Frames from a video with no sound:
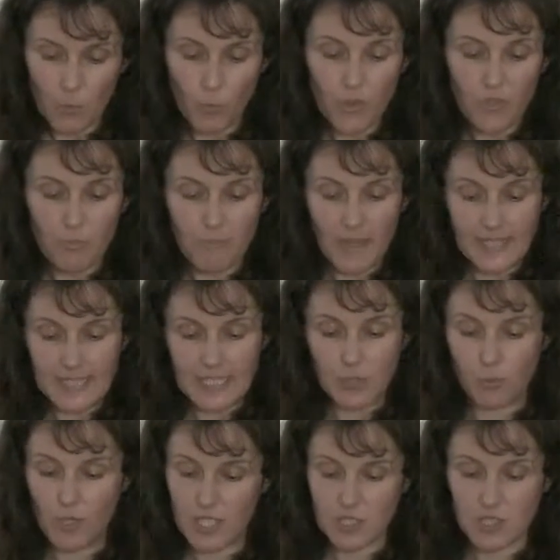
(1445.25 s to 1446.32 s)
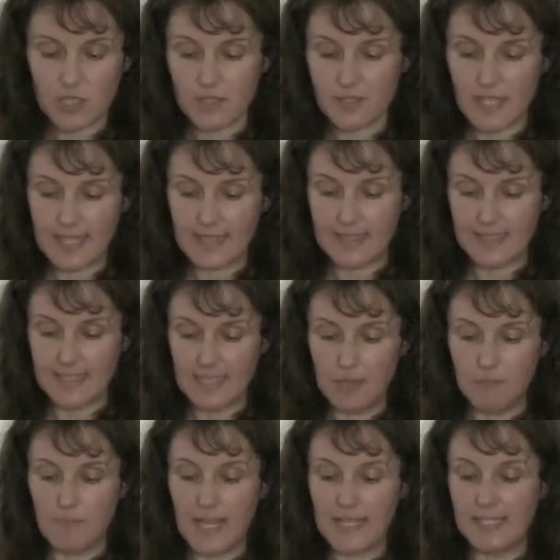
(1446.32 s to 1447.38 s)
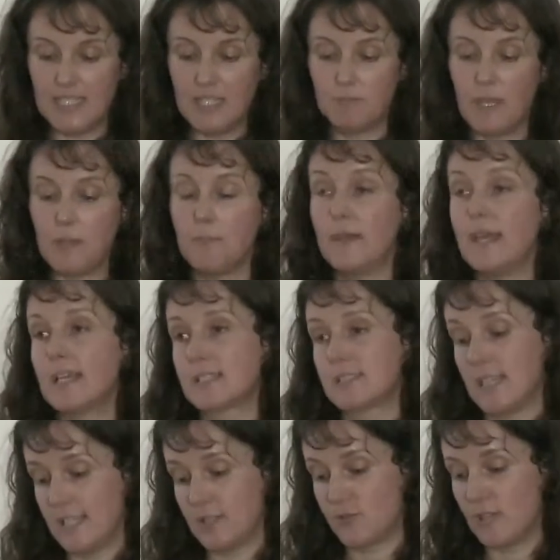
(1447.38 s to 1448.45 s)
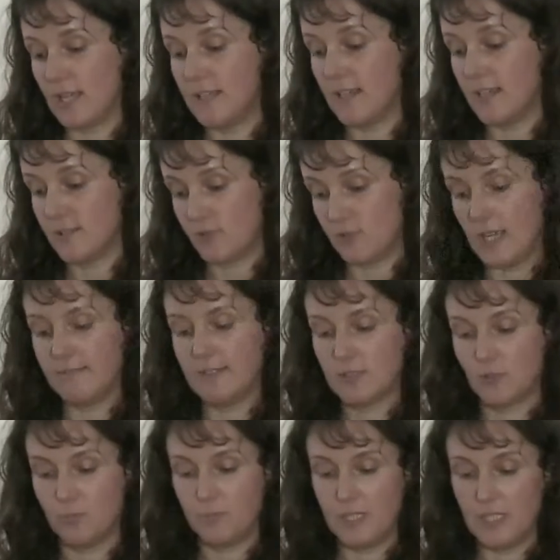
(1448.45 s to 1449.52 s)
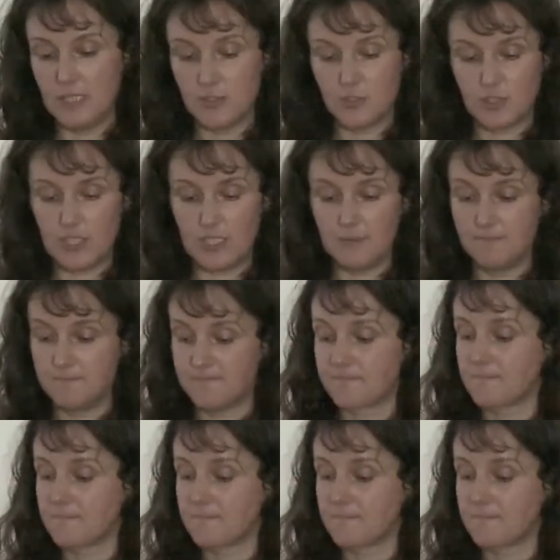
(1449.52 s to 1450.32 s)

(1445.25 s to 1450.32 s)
With many questions and little money in my bags, I traveled to PNG.